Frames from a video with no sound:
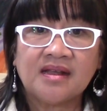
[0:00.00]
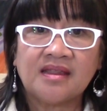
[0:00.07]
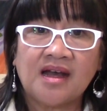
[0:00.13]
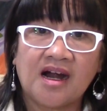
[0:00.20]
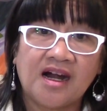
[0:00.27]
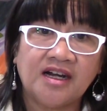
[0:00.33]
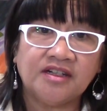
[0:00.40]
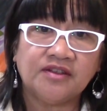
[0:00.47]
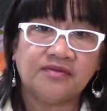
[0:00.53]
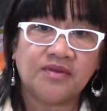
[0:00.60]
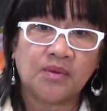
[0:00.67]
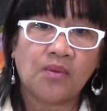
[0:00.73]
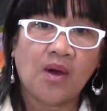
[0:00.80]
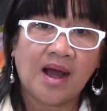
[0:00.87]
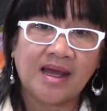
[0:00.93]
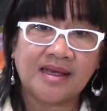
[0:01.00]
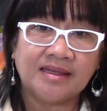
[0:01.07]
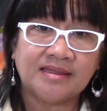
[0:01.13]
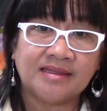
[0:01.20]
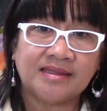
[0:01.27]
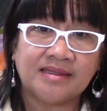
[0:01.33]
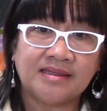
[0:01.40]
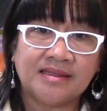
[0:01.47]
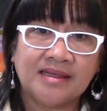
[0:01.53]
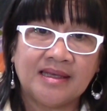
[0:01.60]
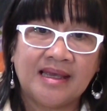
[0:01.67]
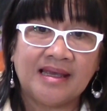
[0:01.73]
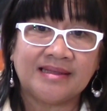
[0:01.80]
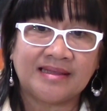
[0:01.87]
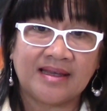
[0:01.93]
The heart of the wise
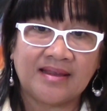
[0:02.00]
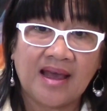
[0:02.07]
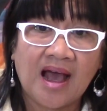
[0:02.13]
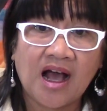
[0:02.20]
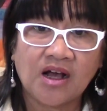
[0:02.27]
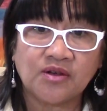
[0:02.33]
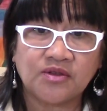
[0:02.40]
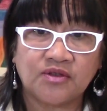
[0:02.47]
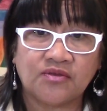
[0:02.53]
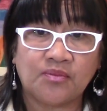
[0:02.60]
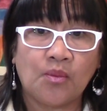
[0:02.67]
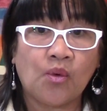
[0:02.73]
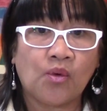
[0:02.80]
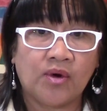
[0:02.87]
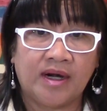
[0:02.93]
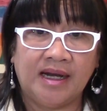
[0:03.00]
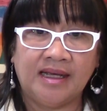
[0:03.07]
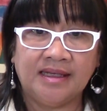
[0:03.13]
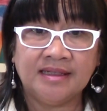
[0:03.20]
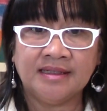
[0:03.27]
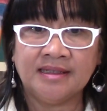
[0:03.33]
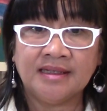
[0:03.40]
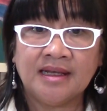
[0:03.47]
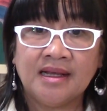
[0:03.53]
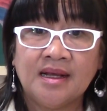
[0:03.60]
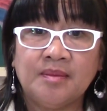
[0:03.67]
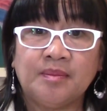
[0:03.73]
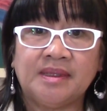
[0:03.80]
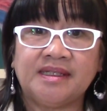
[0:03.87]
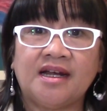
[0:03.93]
is in the house of mourning,
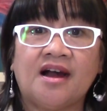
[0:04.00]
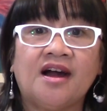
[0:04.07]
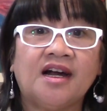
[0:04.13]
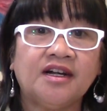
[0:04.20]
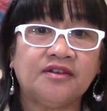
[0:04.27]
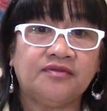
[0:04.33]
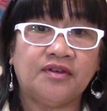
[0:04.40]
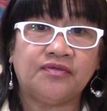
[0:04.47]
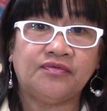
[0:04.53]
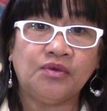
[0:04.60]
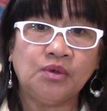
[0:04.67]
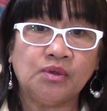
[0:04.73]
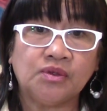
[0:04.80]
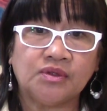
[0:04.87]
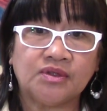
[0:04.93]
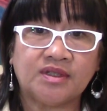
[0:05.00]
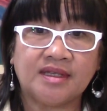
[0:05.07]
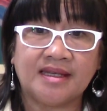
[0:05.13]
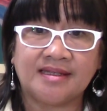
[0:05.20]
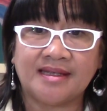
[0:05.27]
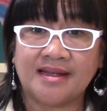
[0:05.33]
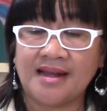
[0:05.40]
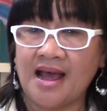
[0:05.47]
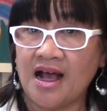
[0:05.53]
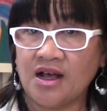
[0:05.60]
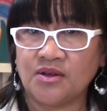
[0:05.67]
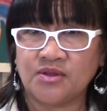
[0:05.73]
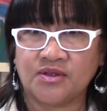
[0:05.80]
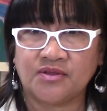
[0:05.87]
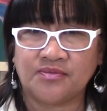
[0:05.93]
but the heart of the fools is in the
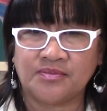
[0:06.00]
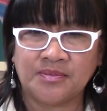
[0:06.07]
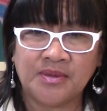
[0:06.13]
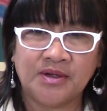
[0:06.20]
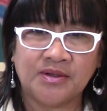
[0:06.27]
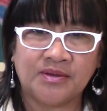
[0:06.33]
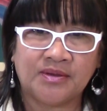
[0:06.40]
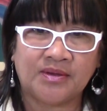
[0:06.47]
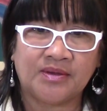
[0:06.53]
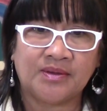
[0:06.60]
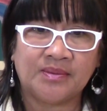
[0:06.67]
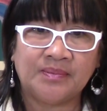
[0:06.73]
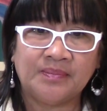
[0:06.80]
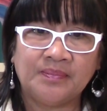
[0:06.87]
house of mirth.